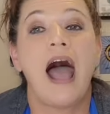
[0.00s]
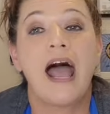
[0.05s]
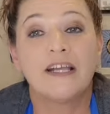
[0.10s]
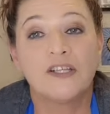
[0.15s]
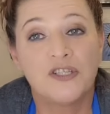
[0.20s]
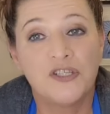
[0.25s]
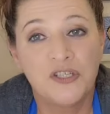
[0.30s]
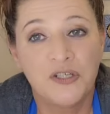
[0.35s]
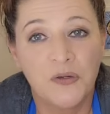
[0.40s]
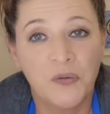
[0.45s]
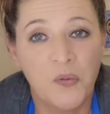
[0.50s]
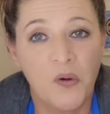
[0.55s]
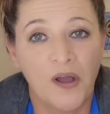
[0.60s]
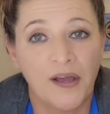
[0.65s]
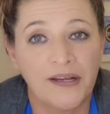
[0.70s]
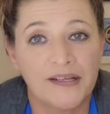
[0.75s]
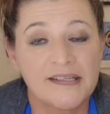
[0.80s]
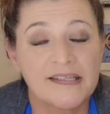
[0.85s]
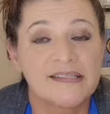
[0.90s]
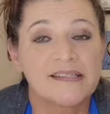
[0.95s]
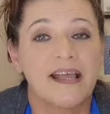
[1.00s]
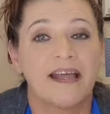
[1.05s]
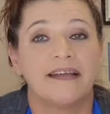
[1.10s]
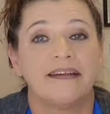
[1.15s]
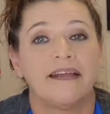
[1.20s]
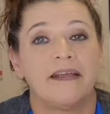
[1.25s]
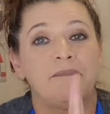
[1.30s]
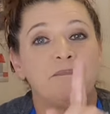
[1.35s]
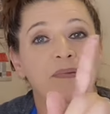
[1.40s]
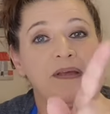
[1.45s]
I do want to
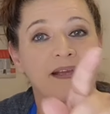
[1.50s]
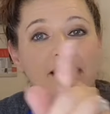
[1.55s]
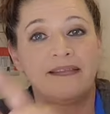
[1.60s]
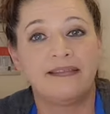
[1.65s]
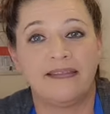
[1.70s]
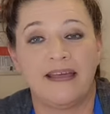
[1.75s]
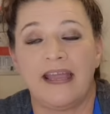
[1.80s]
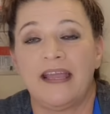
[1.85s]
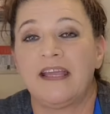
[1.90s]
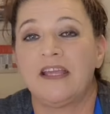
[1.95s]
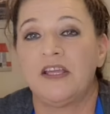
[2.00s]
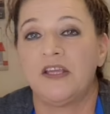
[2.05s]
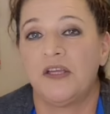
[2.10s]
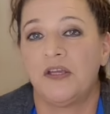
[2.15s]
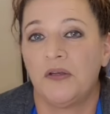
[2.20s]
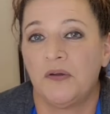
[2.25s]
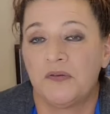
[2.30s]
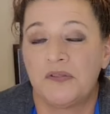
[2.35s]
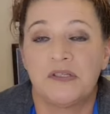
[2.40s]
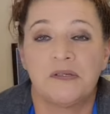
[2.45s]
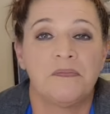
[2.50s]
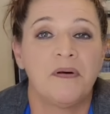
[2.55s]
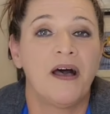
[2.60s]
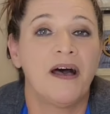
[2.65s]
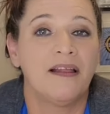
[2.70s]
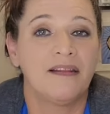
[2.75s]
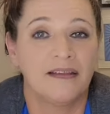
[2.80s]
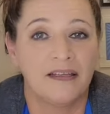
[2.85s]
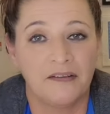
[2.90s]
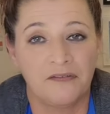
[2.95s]
send a big thank you to
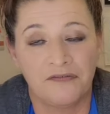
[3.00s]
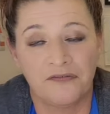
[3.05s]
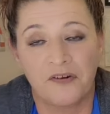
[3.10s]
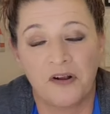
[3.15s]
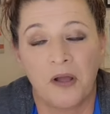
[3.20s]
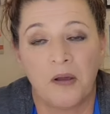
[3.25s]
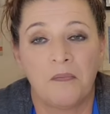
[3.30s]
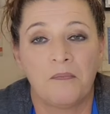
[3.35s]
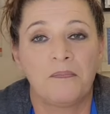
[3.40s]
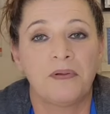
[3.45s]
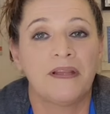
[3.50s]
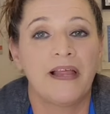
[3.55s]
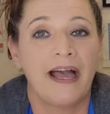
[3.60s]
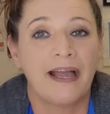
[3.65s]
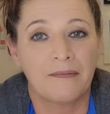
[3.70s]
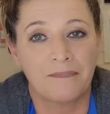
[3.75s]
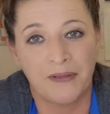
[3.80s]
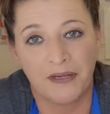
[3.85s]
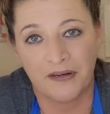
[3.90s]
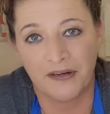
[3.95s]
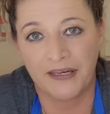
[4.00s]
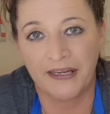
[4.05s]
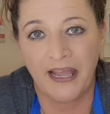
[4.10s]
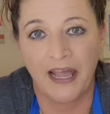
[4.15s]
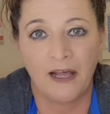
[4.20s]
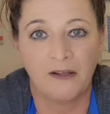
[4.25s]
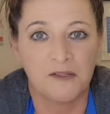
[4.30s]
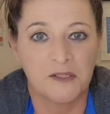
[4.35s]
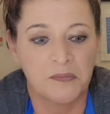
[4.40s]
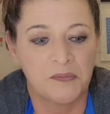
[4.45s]
Polly from Blackberry
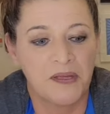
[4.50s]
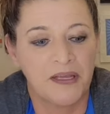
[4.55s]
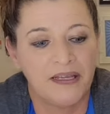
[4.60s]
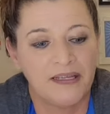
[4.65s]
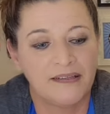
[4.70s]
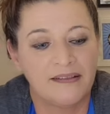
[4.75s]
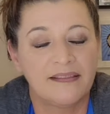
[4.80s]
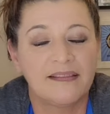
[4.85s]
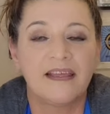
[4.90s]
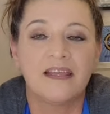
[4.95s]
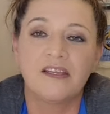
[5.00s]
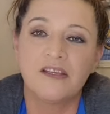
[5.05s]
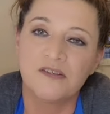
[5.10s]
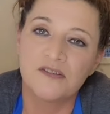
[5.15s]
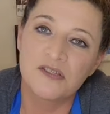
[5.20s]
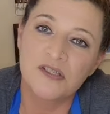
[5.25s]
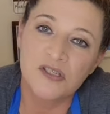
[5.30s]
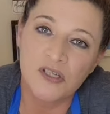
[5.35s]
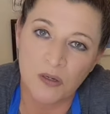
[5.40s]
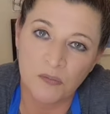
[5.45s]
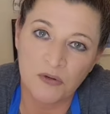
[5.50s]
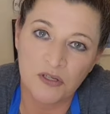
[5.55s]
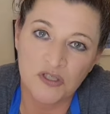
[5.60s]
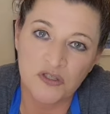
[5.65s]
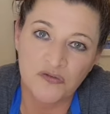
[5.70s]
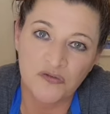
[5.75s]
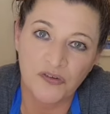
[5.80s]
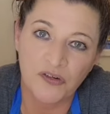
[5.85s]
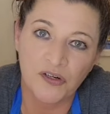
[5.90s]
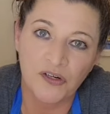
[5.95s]
House Paint. Thank you so
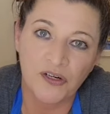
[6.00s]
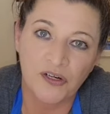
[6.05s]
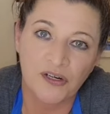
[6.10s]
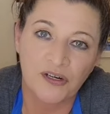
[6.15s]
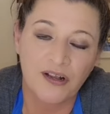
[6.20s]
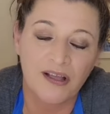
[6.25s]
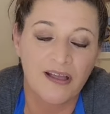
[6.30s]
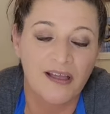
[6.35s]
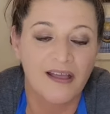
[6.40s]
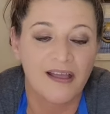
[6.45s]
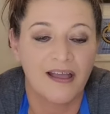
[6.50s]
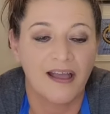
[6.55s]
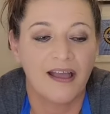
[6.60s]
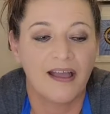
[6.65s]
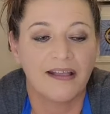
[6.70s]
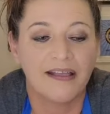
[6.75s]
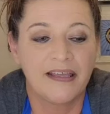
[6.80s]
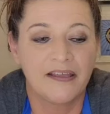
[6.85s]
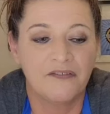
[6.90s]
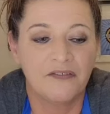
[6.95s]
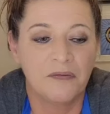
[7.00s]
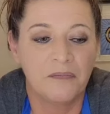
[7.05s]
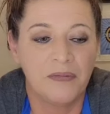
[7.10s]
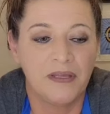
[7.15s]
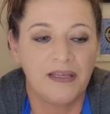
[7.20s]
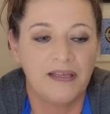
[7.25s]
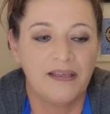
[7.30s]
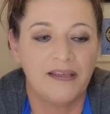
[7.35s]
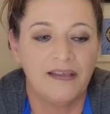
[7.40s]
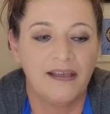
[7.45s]
much for uh, giving
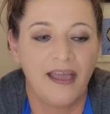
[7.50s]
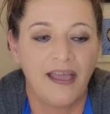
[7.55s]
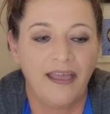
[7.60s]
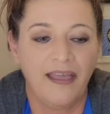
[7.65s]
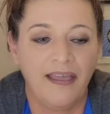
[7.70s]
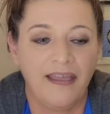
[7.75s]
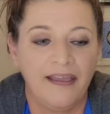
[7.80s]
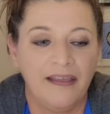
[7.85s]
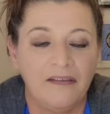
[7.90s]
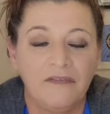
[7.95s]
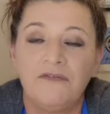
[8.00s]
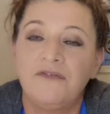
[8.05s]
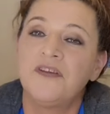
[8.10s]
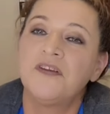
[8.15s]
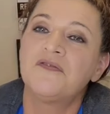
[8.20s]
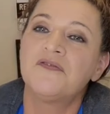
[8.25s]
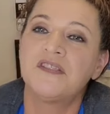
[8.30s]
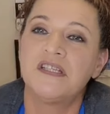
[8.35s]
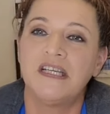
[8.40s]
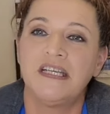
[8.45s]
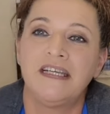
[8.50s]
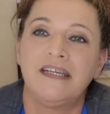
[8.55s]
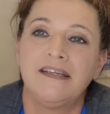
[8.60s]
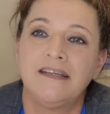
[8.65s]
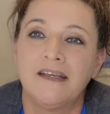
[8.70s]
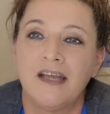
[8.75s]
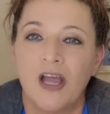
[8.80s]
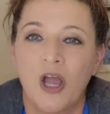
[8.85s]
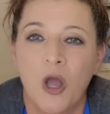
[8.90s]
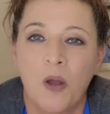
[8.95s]
me a
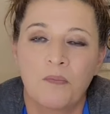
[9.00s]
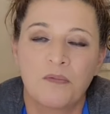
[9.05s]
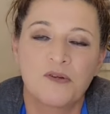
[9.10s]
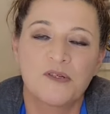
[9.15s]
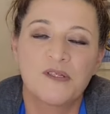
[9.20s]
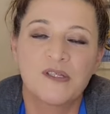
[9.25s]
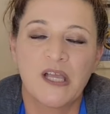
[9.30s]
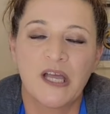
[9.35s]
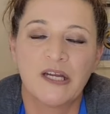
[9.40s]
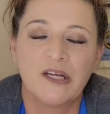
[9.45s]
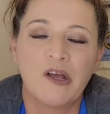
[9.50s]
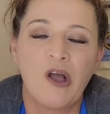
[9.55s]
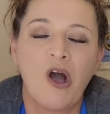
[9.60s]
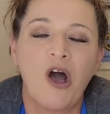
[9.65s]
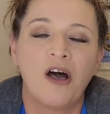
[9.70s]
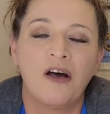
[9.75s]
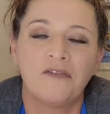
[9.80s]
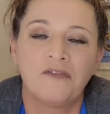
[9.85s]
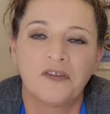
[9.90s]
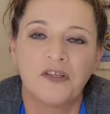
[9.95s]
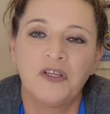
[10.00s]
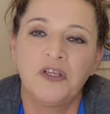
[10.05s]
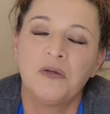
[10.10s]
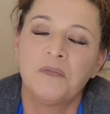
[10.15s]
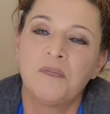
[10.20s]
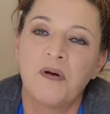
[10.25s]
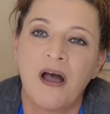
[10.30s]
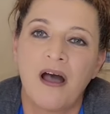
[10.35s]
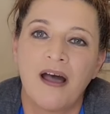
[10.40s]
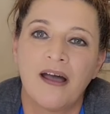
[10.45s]
15% off
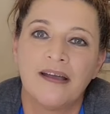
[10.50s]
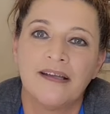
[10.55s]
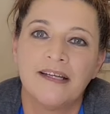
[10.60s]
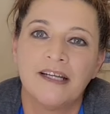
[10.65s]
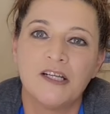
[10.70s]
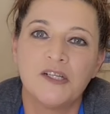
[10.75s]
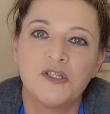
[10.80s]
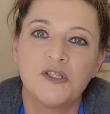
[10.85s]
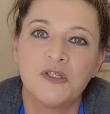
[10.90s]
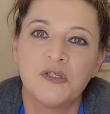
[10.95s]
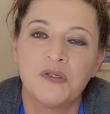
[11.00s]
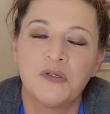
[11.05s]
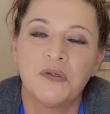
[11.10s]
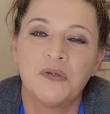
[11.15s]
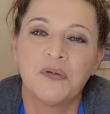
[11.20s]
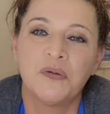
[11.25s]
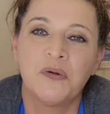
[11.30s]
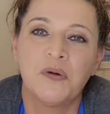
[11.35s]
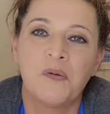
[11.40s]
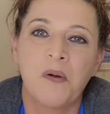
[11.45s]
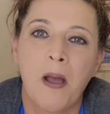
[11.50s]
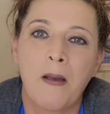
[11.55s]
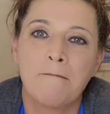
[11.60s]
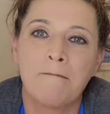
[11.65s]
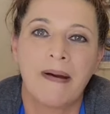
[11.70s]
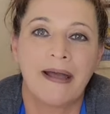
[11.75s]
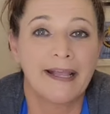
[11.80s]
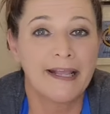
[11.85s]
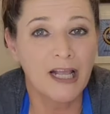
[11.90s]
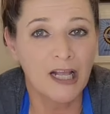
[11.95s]
coupon to
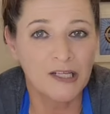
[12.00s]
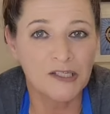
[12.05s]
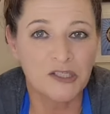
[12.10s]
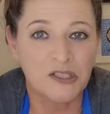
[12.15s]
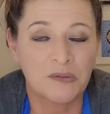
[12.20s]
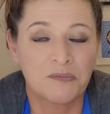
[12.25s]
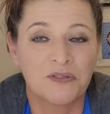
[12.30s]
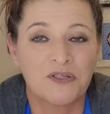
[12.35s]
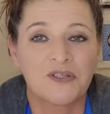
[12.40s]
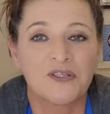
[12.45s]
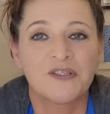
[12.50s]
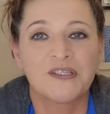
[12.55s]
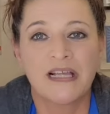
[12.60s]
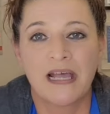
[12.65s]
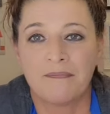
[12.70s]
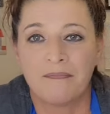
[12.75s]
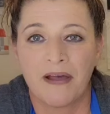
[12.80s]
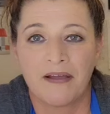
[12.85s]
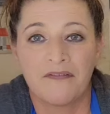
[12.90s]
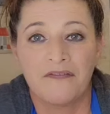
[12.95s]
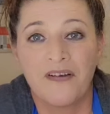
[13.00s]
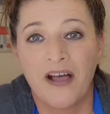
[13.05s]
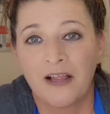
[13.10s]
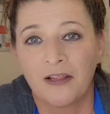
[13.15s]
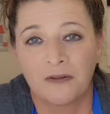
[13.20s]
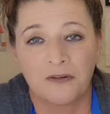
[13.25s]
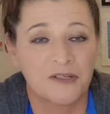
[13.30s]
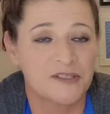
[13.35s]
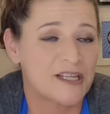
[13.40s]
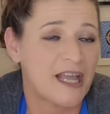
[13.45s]
my customers and my
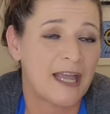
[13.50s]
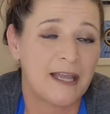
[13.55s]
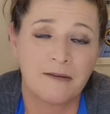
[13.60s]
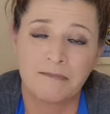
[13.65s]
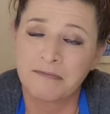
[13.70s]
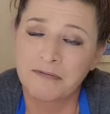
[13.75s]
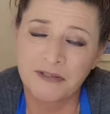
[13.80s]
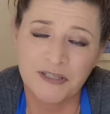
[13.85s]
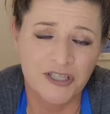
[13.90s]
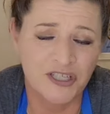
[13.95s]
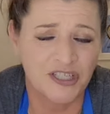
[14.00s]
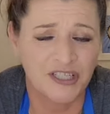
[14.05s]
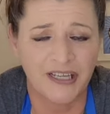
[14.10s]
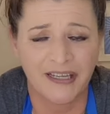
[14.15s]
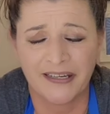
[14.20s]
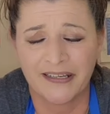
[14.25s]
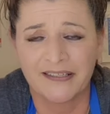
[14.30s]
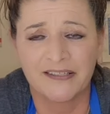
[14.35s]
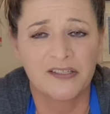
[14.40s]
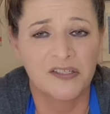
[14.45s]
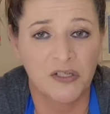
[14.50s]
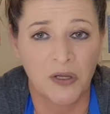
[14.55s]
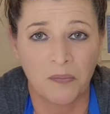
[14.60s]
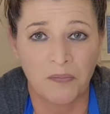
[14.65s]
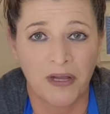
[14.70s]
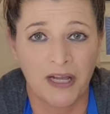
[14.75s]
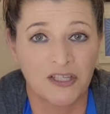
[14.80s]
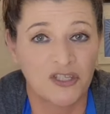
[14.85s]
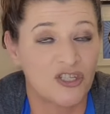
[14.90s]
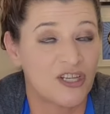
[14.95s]
followers. I appreciate it so
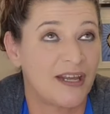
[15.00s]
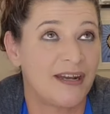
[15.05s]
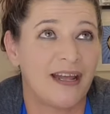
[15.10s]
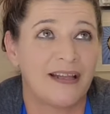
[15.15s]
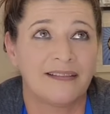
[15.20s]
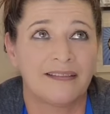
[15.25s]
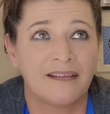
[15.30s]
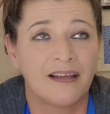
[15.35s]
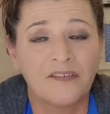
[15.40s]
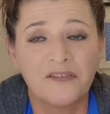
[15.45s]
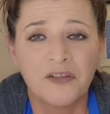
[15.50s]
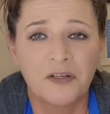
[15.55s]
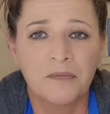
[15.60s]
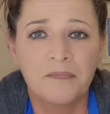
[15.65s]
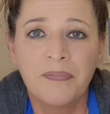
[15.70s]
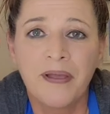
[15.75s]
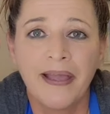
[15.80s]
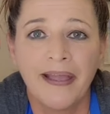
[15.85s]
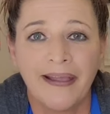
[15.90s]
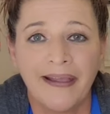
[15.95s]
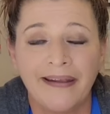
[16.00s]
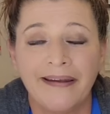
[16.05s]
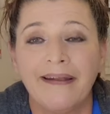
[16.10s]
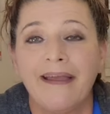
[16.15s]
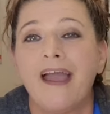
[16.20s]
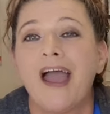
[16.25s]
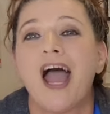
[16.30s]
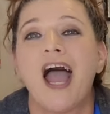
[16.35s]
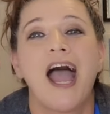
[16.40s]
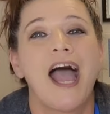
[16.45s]
much and I love your
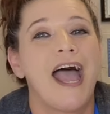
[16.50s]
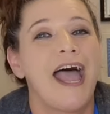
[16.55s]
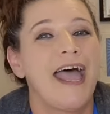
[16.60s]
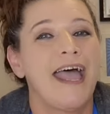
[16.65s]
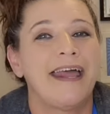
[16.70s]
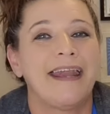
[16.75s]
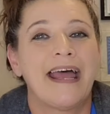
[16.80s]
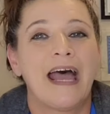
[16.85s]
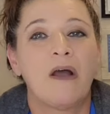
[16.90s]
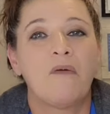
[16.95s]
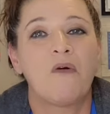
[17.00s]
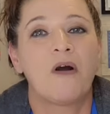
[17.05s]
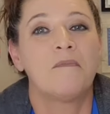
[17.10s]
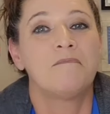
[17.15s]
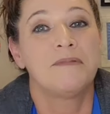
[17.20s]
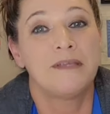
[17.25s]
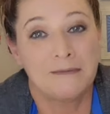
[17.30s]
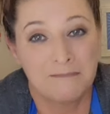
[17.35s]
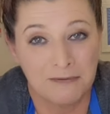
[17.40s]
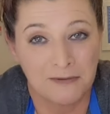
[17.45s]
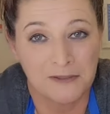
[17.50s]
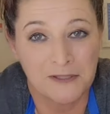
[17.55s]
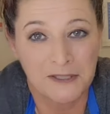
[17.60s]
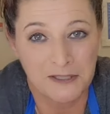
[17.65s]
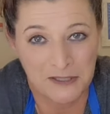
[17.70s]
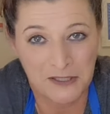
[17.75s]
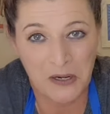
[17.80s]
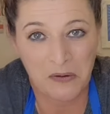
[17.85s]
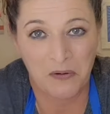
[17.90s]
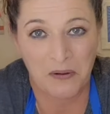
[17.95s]
paint and I want people
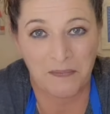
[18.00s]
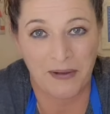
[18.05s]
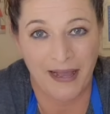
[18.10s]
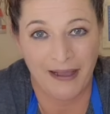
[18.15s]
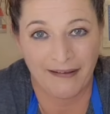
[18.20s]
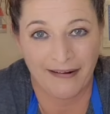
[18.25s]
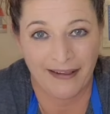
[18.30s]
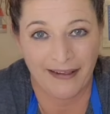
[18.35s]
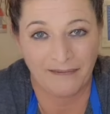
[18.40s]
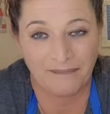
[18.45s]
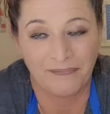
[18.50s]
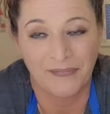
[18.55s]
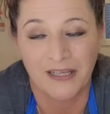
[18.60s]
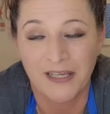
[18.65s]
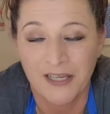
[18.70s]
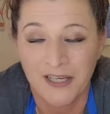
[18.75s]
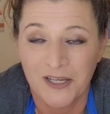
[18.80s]
to know about it.